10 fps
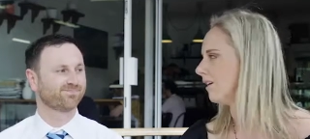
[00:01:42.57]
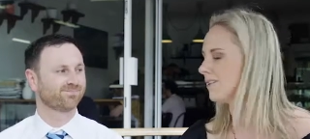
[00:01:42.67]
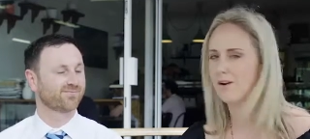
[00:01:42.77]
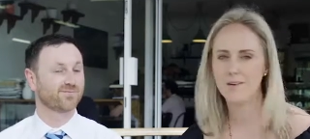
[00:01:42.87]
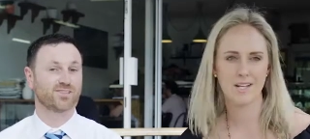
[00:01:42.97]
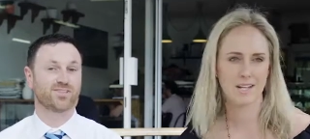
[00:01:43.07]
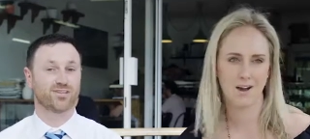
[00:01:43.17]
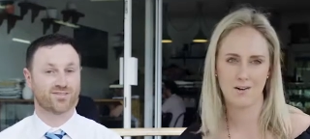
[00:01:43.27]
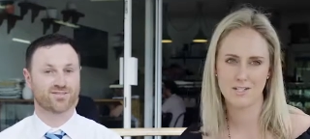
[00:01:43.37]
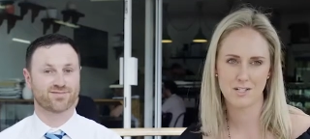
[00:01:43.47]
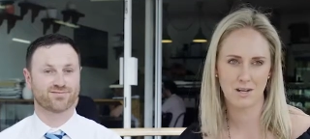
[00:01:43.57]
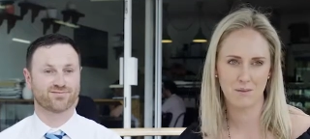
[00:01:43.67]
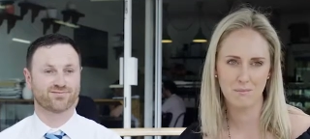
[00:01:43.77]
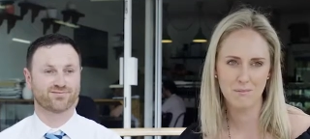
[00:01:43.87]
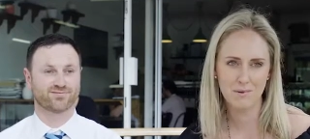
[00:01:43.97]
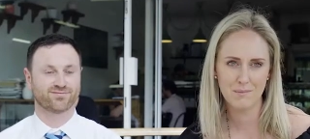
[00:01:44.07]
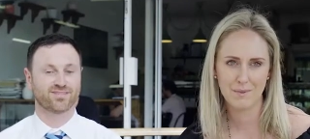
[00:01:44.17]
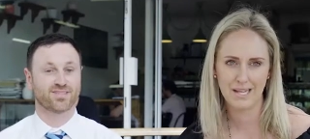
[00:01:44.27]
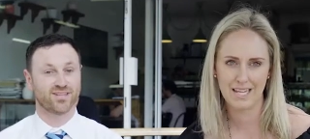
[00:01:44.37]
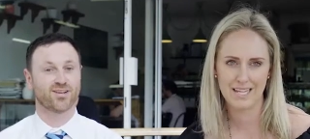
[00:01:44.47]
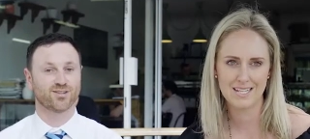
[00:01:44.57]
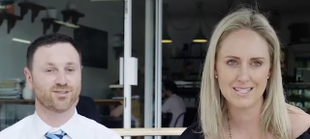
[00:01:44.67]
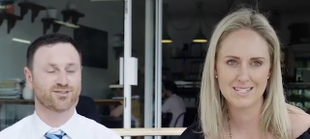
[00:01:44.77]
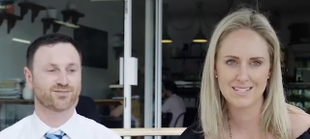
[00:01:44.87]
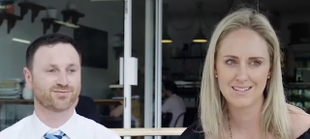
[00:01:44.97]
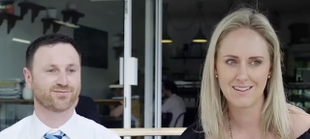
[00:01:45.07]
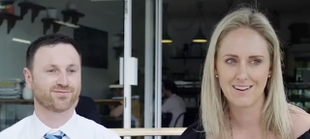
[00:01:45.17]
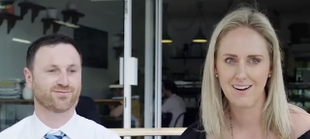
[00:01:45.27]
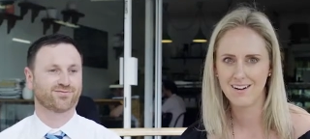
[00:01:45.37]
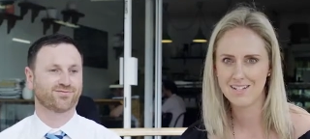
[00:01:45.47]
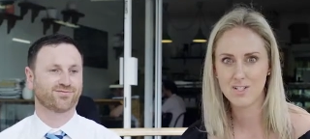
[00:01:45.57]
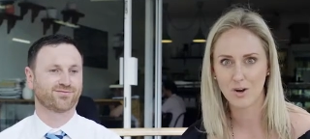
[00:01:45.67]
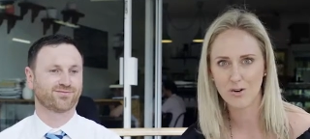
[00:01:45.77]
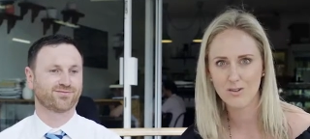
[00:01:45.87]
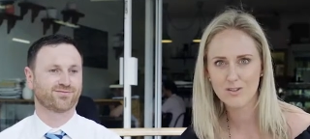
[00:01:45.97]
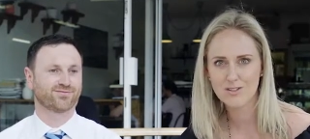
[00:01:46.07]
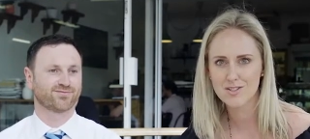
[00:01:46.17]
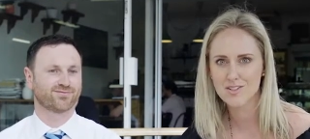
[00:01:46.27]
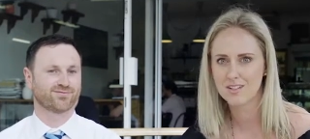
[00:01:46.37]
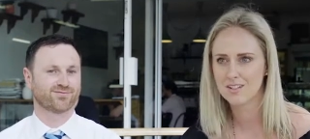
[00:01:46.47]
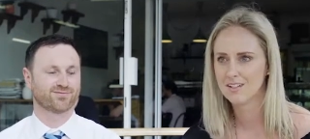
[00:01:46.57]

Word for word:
Speaker 1: Don't she encourage does. him, please. I don't.